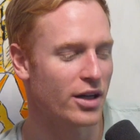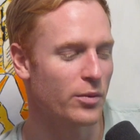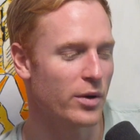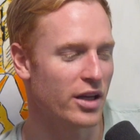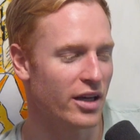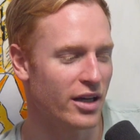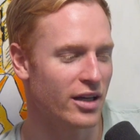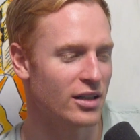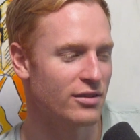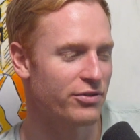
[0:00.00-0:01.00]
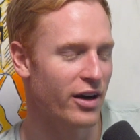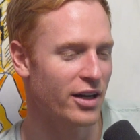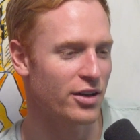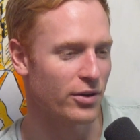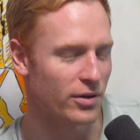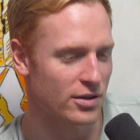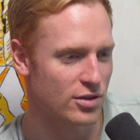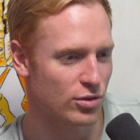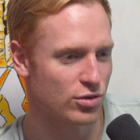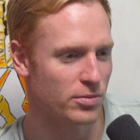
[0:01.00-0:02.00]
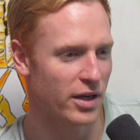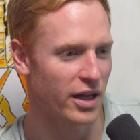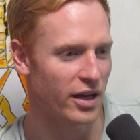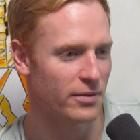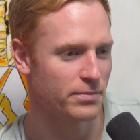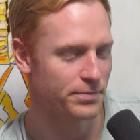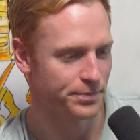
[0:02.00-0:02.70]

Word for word: can we uh, find you on social media?